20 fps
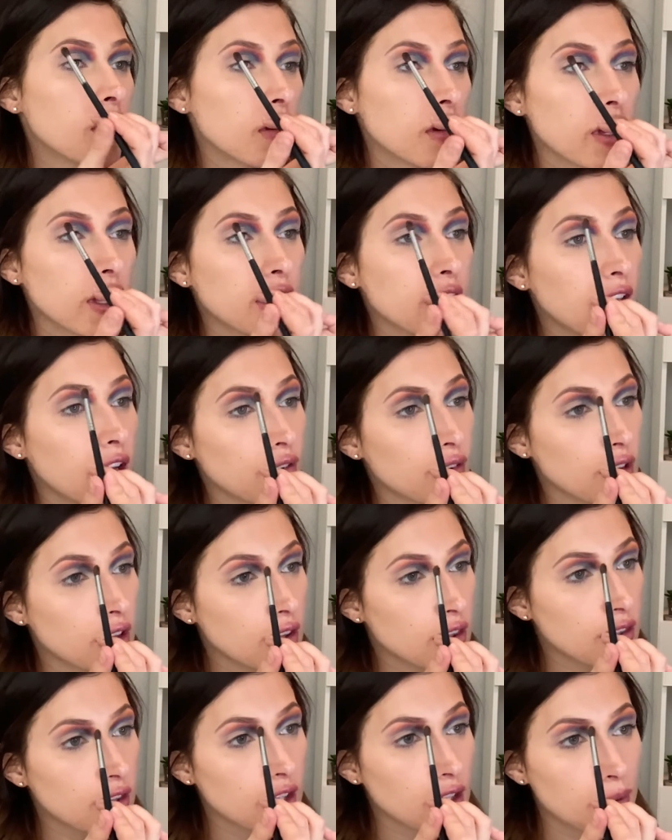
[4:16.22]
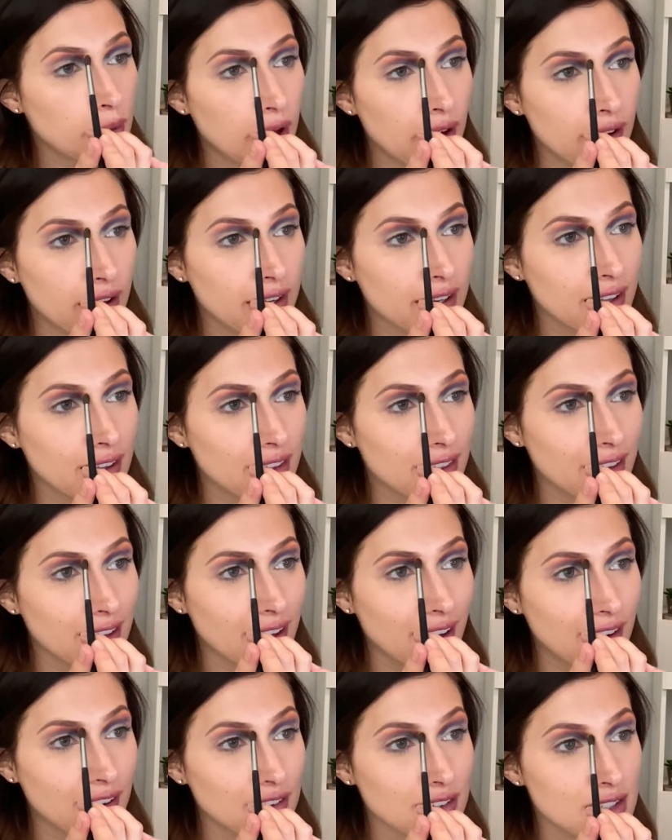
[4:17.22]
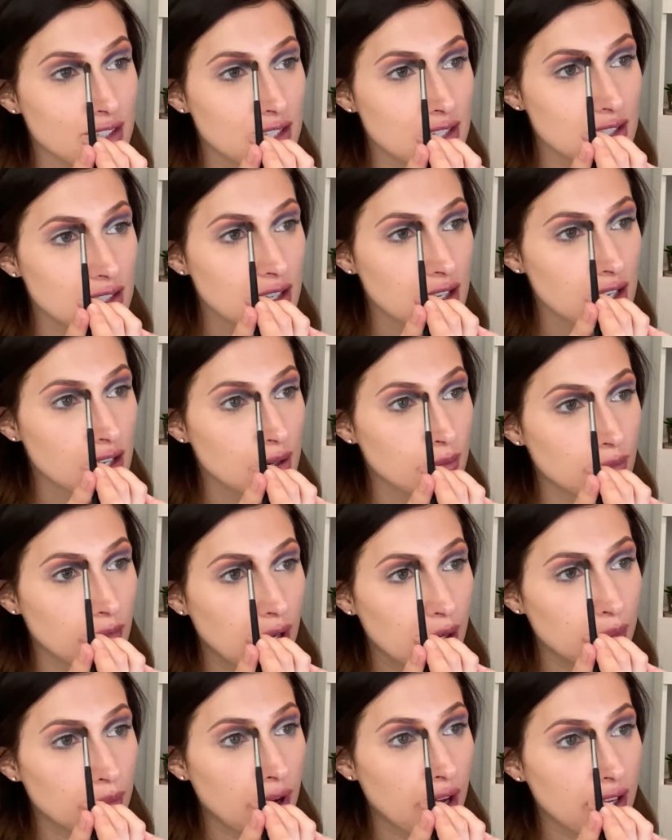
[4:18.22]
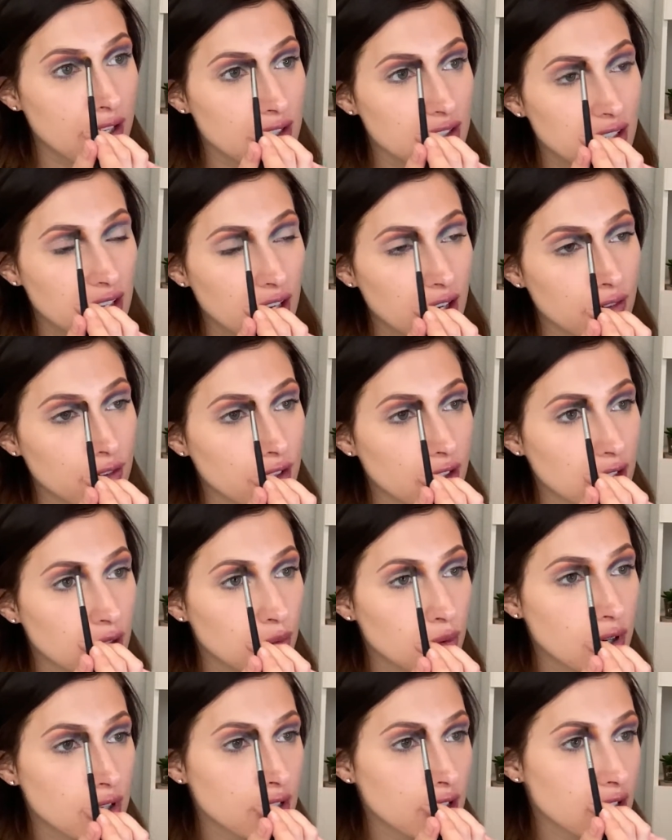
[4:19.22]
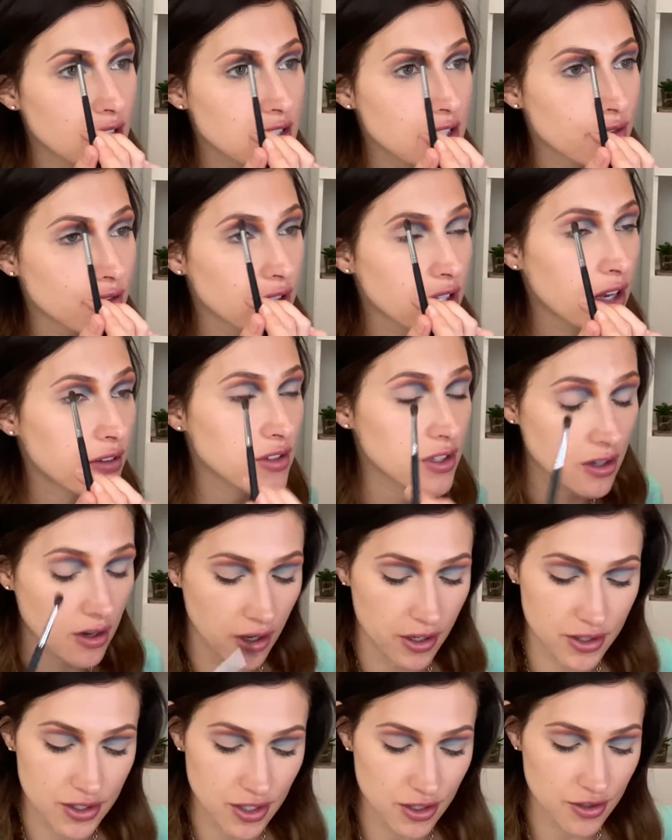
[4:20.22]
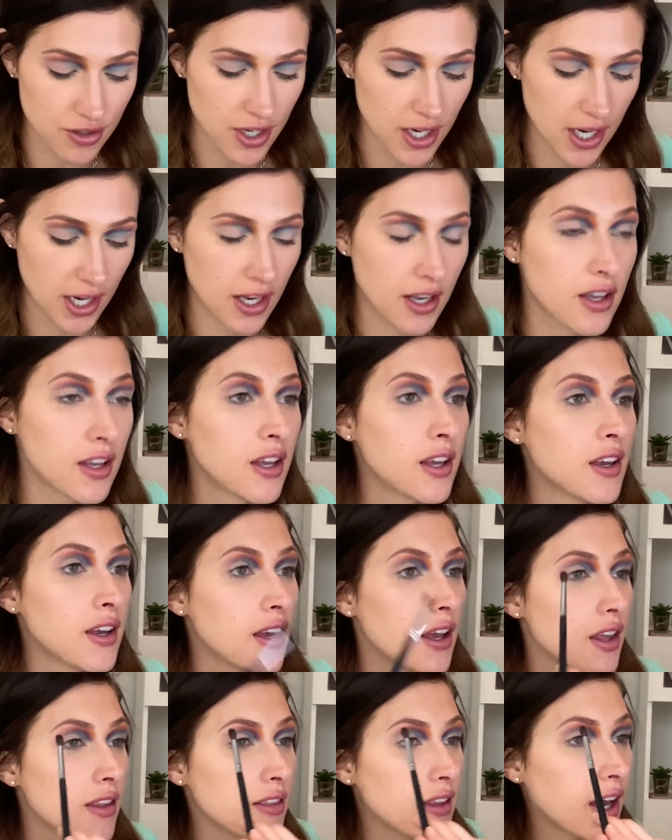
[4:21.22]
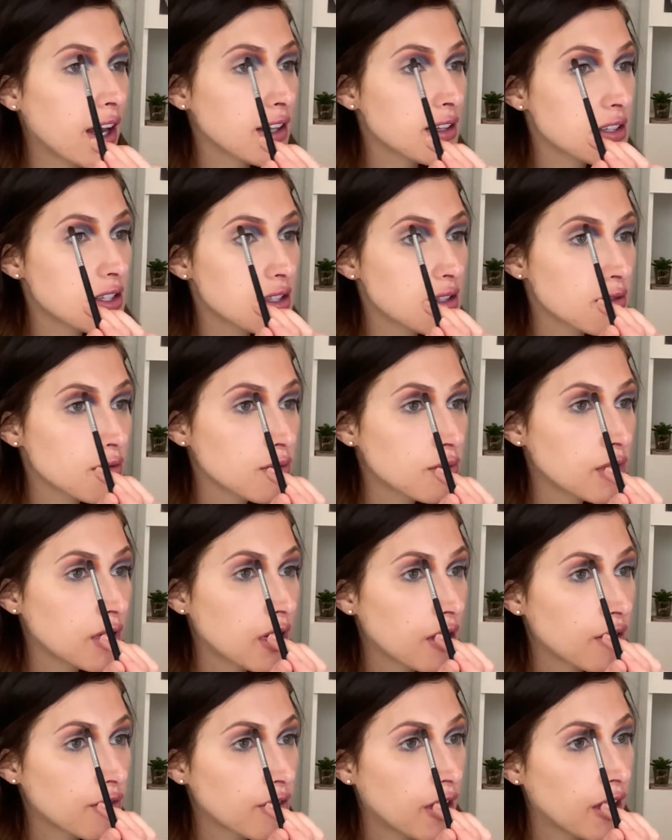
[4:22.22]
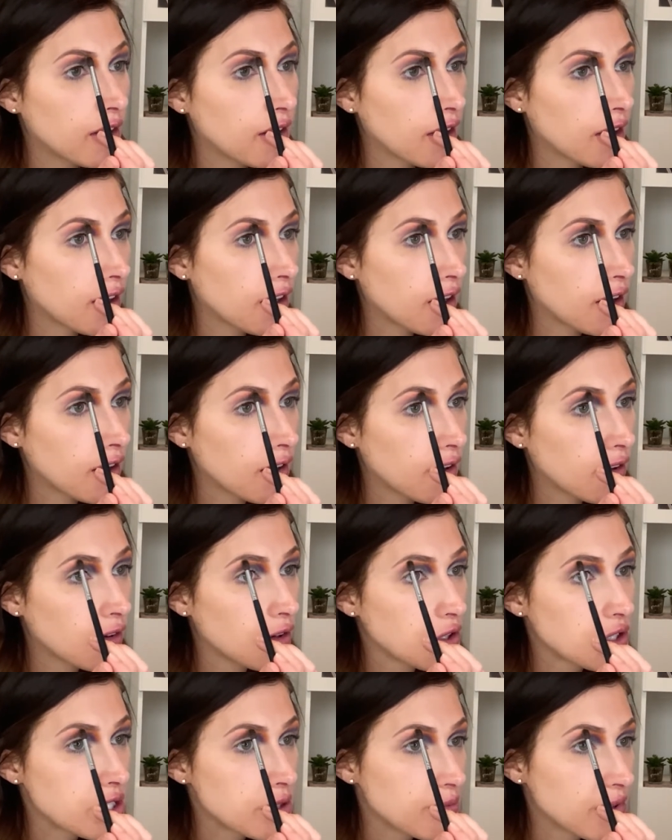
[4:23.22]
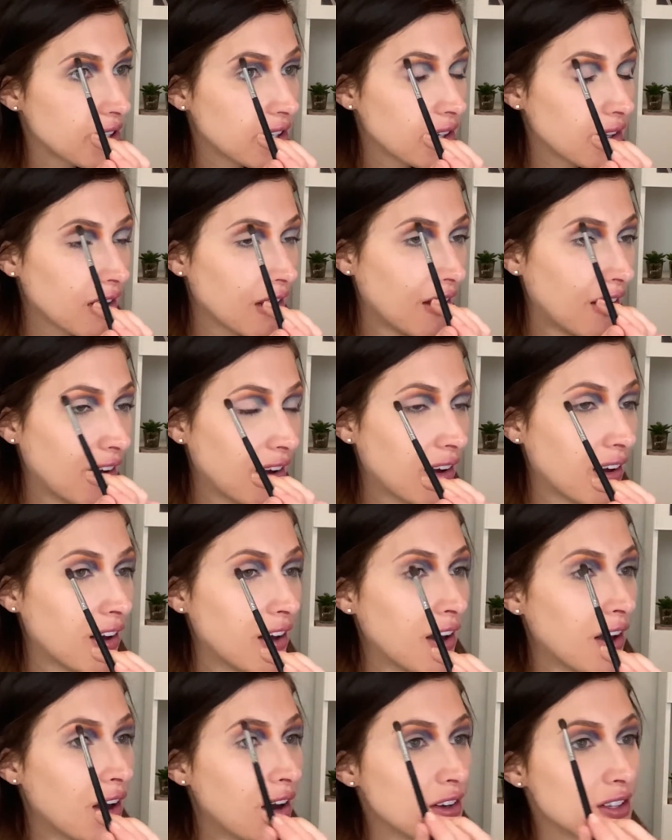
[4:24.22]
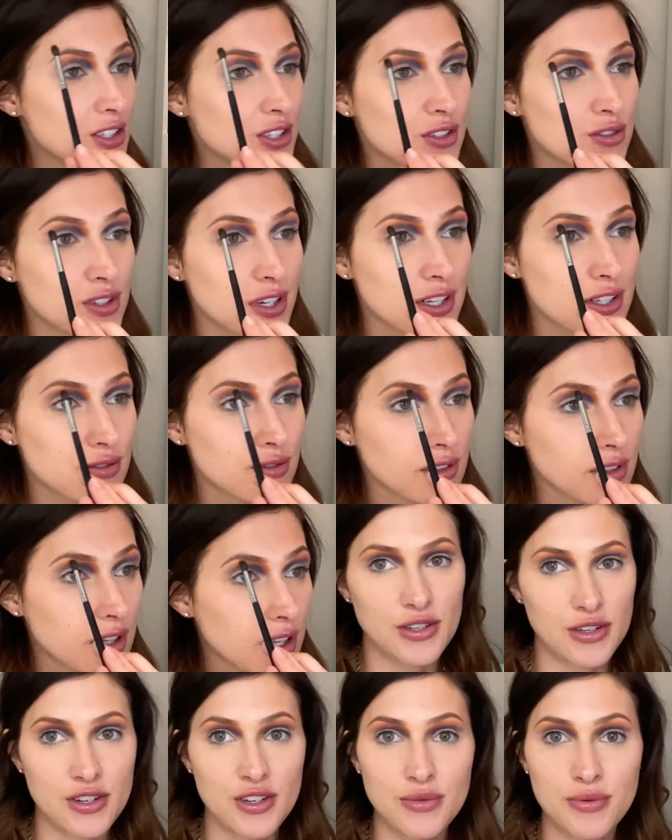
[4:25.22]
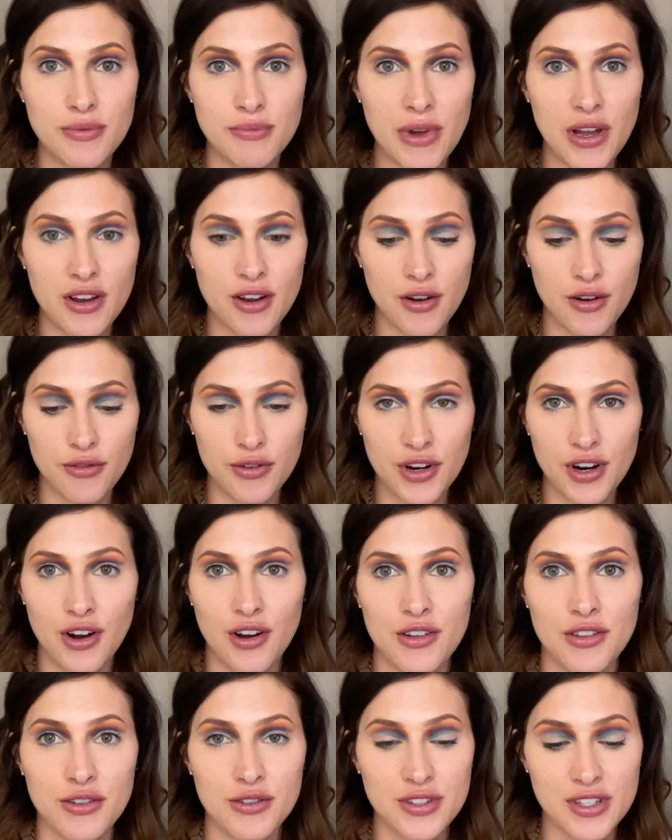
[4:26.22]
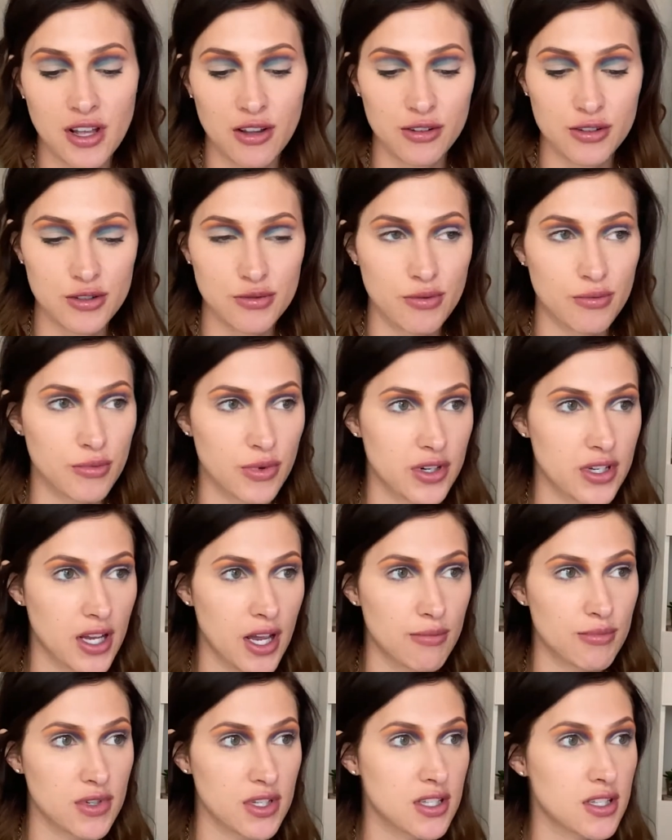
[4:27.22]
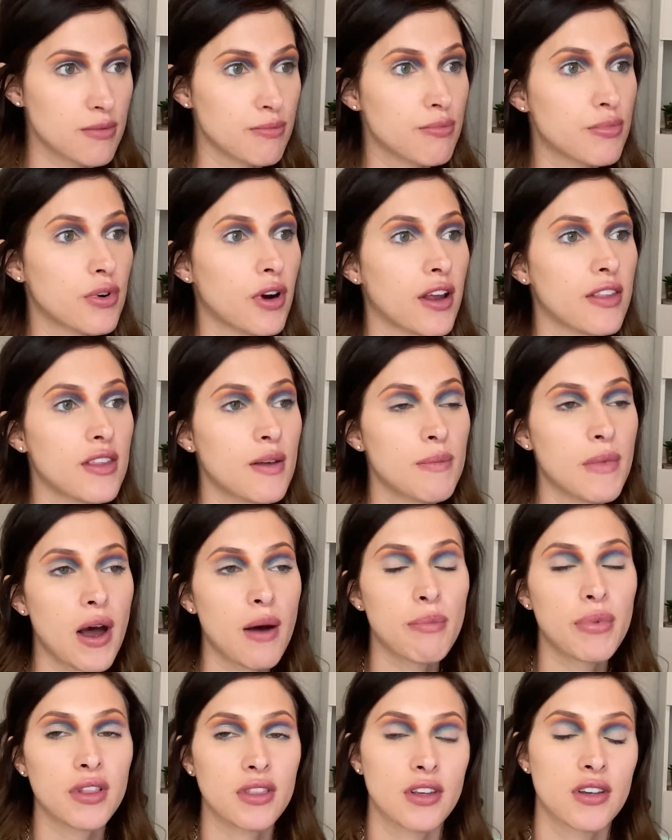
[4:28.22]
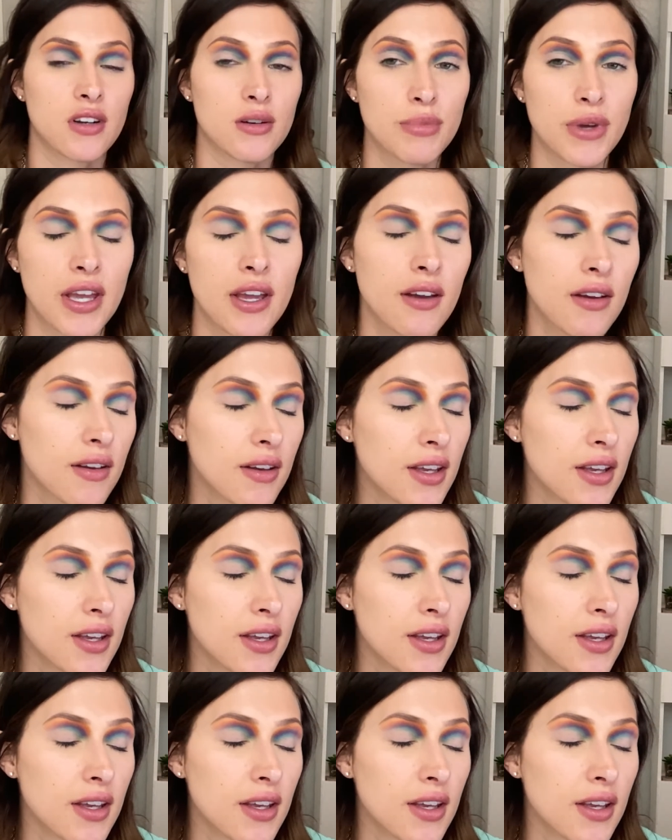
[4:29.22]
I can't really think about anything else. My mind can't really wander because I really have to concentrate. And that's when I find like ultimate stress relief. I just went back over all those colors one more time just to brighten them up a little bit.